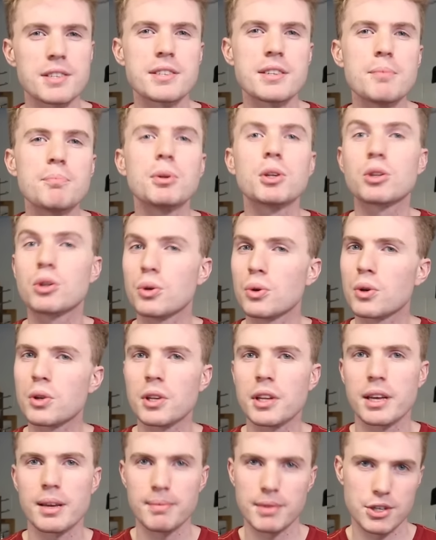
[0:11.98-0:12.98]
a simple
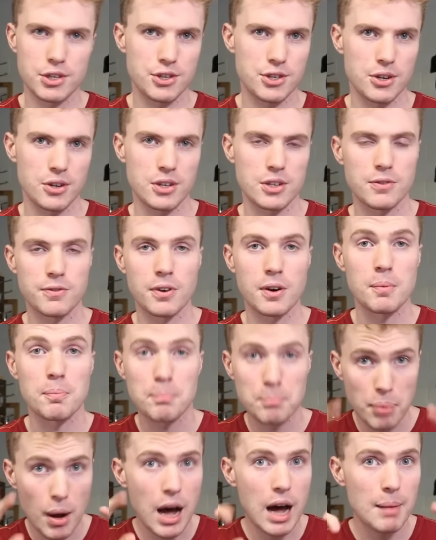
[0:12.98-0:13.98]
Google image search for
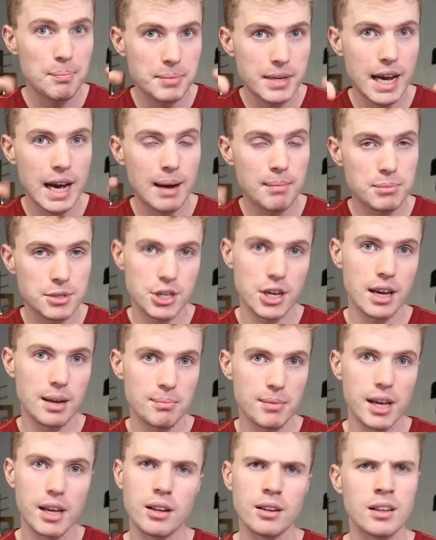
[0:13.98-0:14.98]
Pop Tab
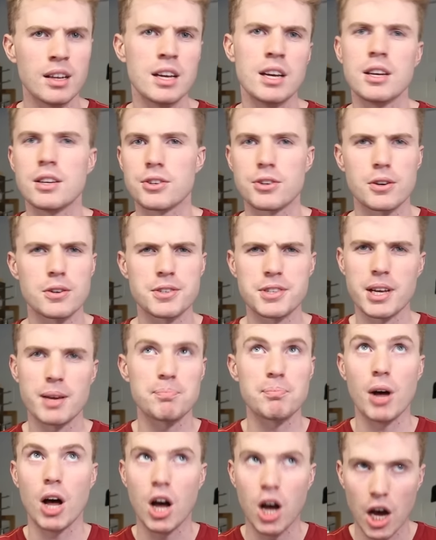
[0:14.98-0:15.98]
Chainmail turns
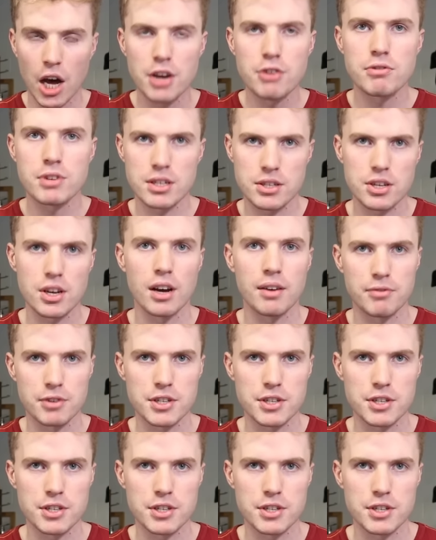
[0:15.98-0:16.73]
up hundreds of